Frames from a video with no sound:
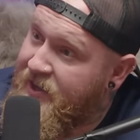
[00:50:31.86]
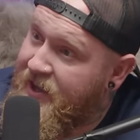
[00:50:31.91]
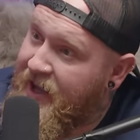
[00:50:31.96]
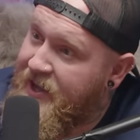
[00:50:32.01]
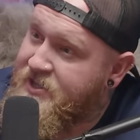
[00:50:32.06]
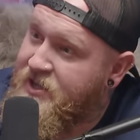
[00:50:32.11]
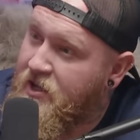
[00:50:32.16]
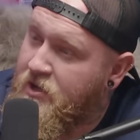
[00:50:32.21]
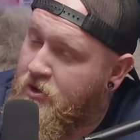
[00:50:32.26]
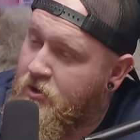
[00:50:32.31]

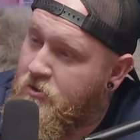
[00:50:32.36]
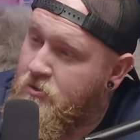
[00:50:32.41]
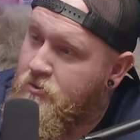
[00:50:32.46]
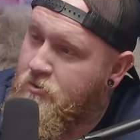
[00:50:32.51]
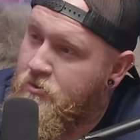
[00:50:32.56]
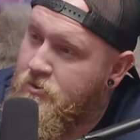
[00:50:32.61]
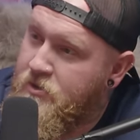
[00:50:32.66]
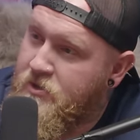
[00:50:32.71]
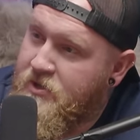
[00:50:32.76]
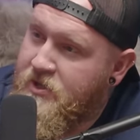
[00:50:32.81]
that's a
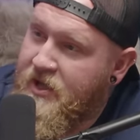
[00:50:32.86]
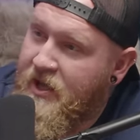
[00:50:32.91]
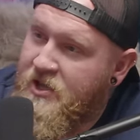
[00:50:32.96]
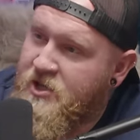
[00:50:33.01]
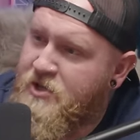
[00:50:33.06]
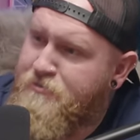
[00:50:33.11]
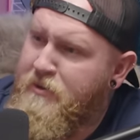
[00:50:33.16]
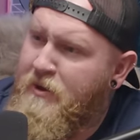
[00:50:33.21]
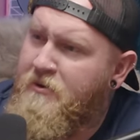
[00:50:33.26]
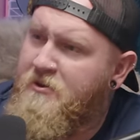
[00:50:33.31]
cool one. Yeah,
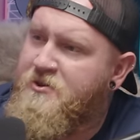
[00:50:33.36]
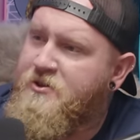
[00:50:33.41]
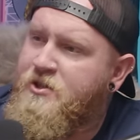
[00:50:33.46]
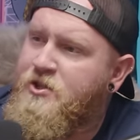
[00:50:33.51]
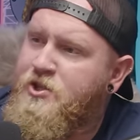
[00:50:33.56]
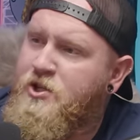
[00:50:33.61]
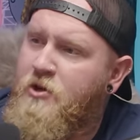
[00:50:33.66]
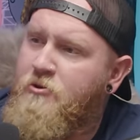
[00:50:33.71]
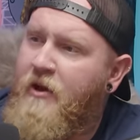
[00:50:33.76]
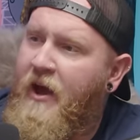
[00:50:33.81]
just be able to
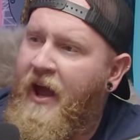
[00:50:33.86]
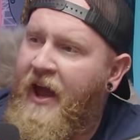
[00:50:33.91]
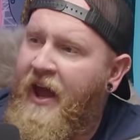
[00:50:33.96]
shoot